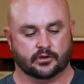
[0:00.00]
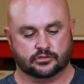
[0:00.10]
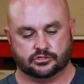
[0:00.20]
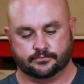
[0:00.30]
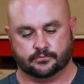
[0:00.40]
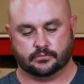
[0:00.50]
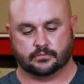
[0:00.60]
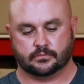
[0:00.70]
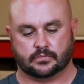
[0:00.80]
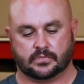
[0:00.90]
wrench
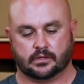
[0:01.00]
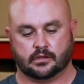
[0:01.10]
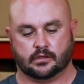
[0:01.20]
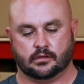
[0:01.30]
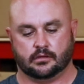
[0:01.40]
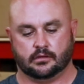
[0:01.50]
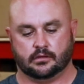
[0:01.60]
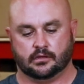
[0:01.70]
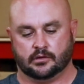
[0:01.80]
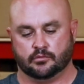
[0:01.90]

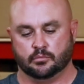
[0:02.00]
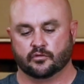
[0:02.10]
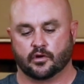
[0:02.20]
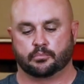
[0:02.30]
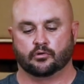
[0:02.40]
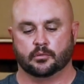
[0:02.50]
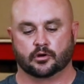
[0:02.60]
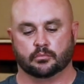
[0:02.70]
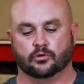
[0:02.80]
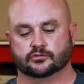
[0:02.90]
and remove our
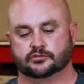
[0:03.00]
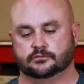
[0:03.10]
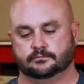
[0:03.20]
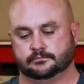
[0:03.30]
perimeter bolts.